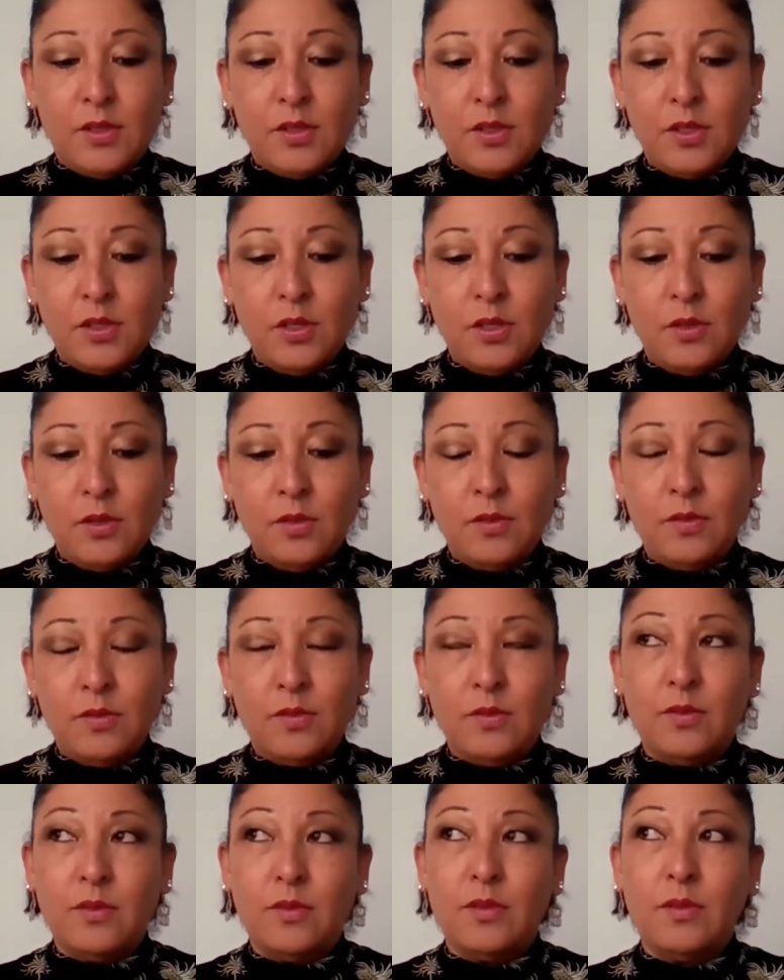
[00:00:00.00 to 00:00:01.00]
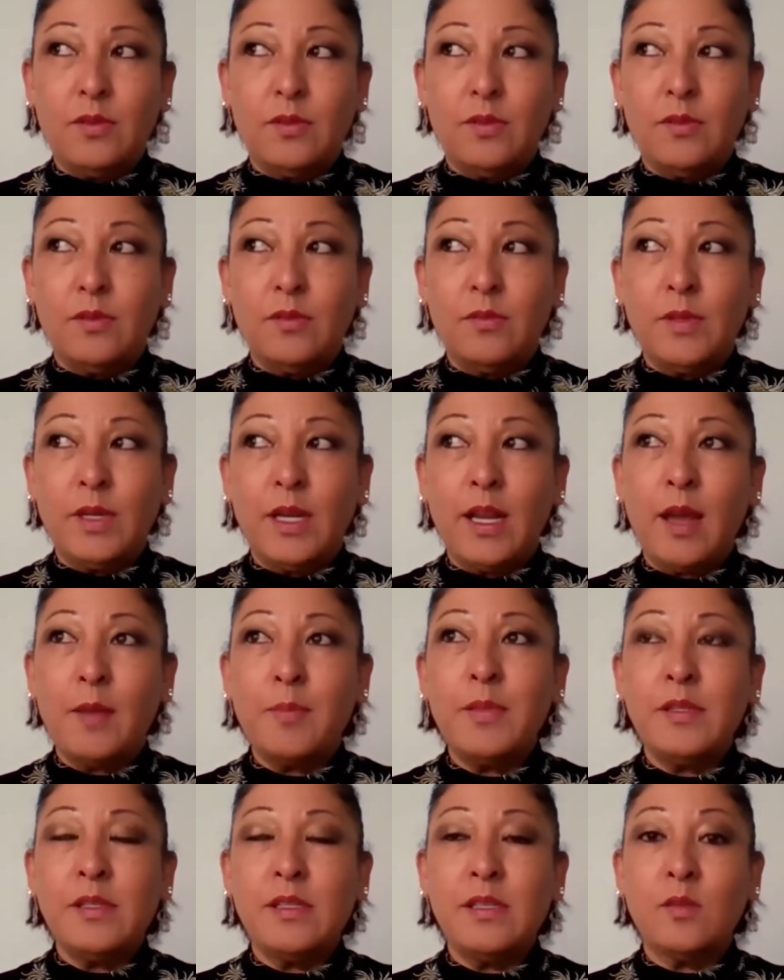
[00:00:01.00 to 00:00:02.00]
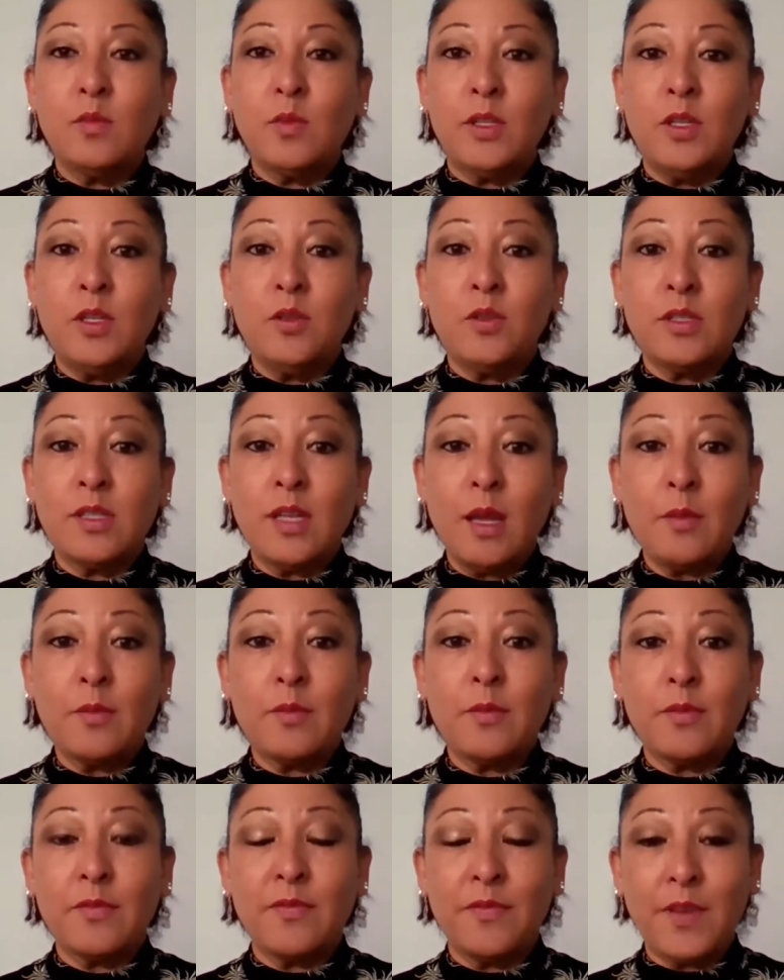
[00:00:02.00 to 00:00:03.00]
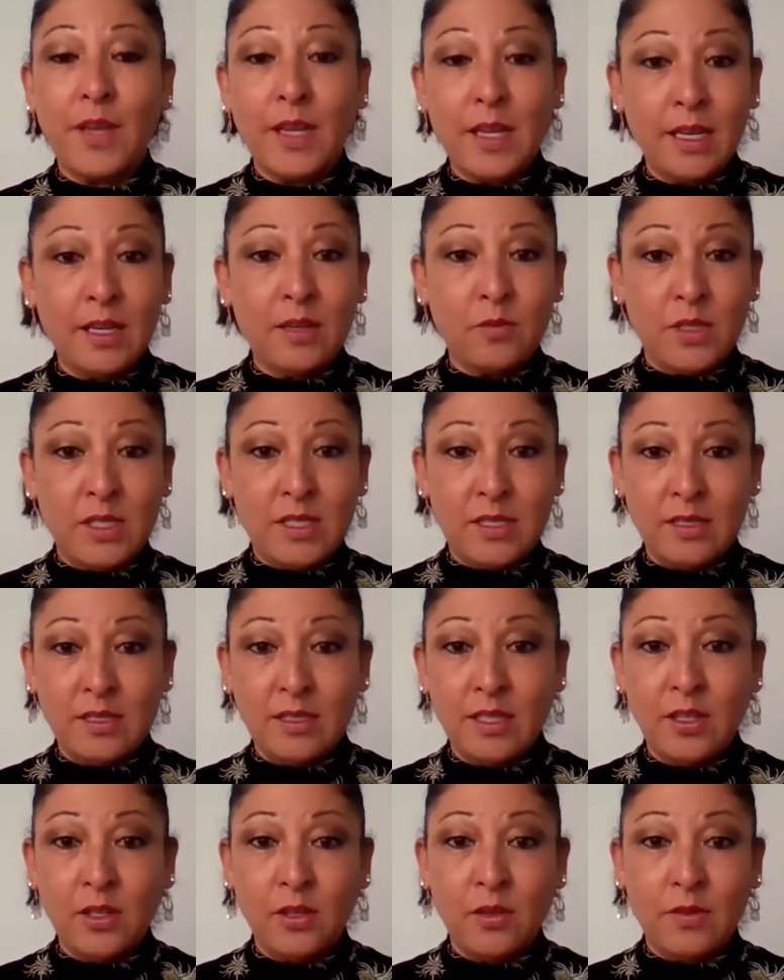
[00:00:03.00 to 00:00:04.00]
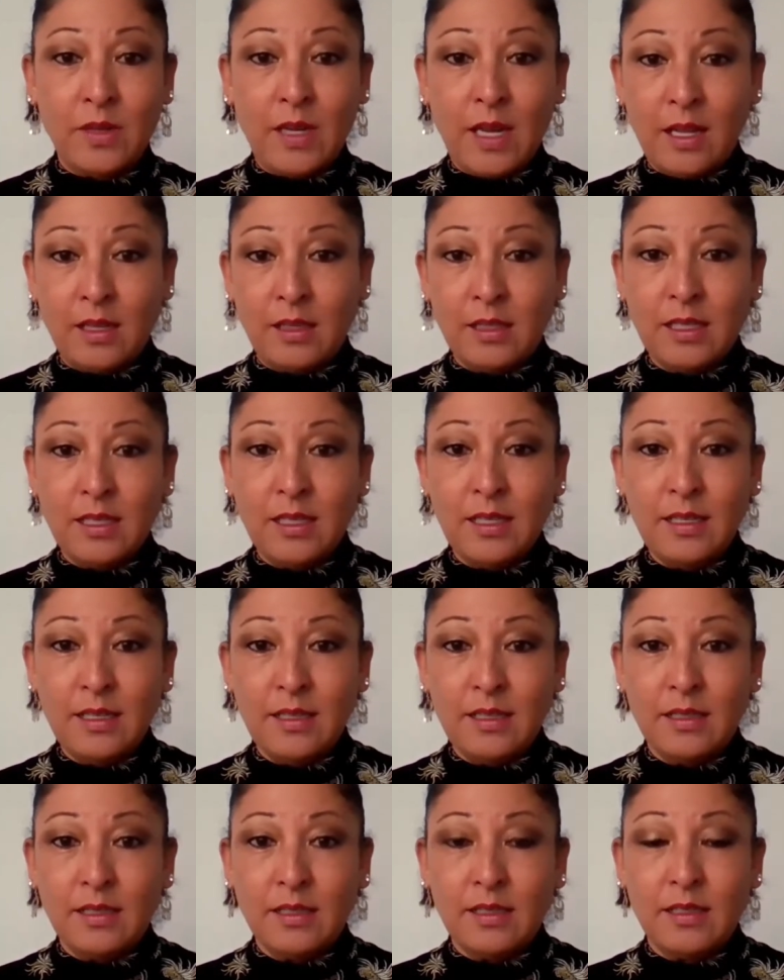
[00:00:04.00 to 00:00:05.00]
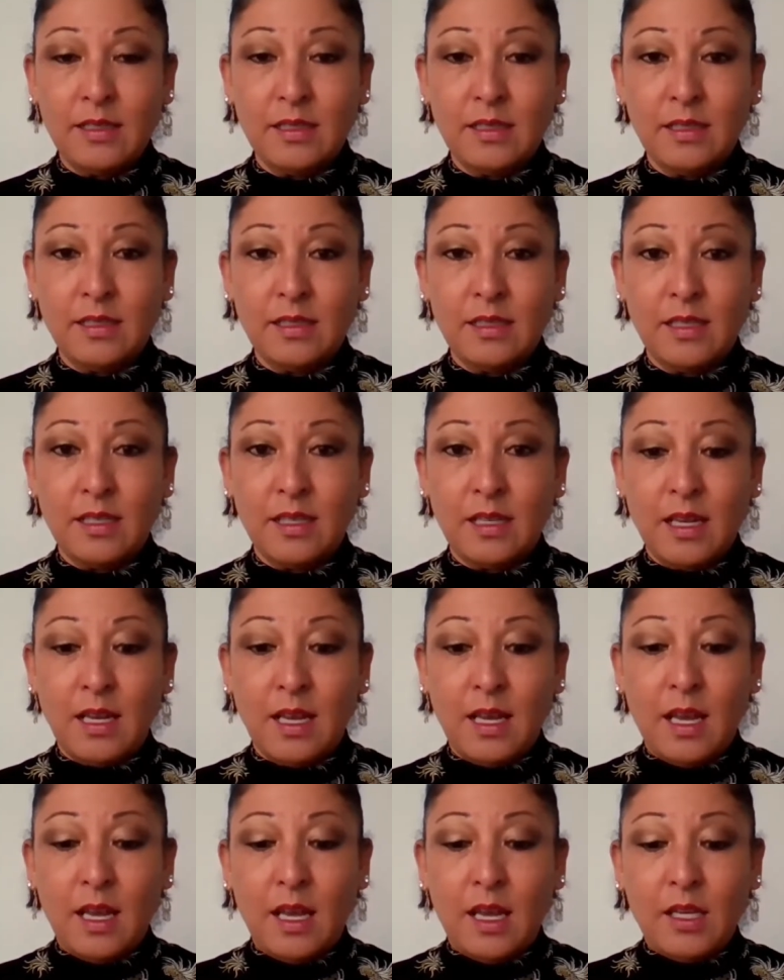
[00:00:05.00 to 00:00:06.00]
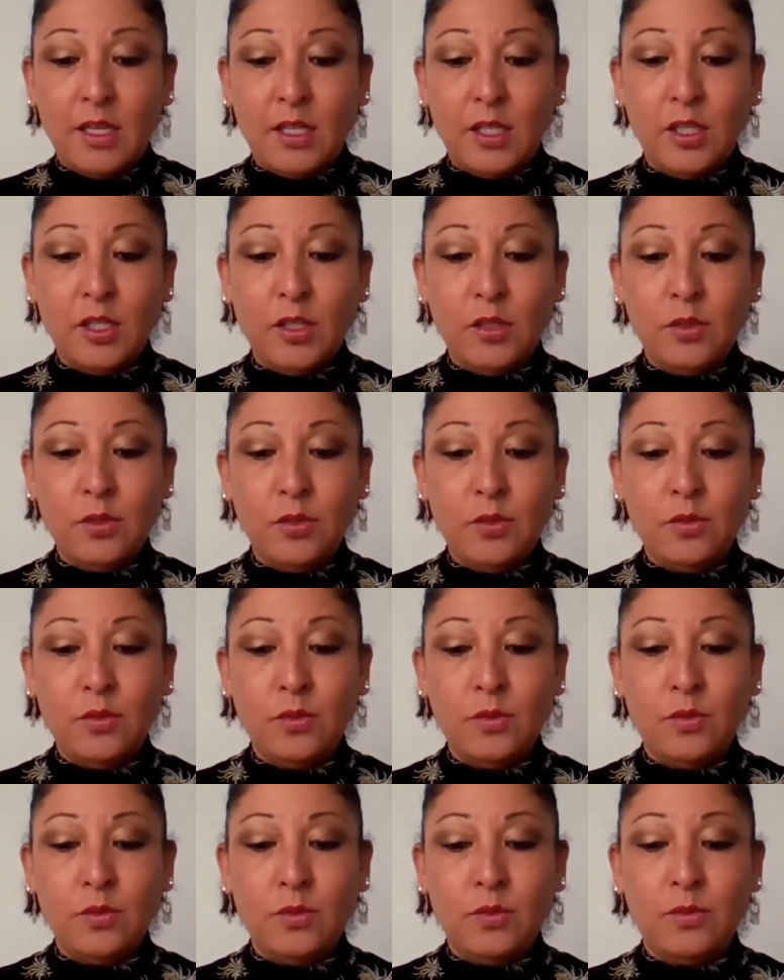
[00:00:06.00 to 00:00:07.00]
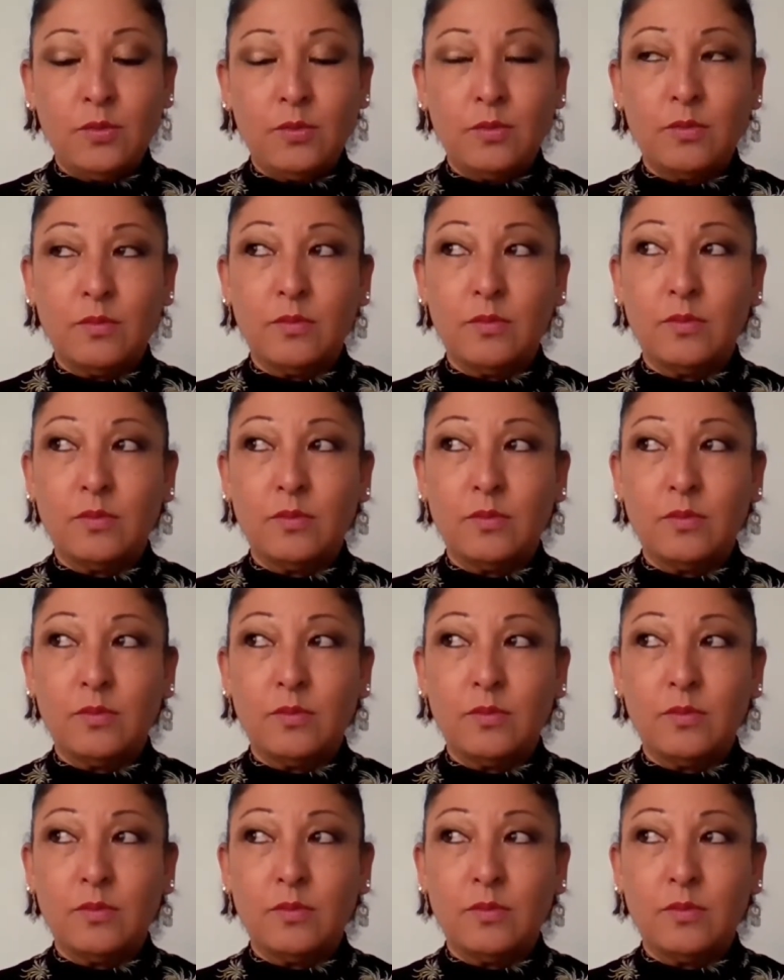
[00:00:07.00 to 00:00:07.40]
So what happens is when you stop fighting and resisting your reality, you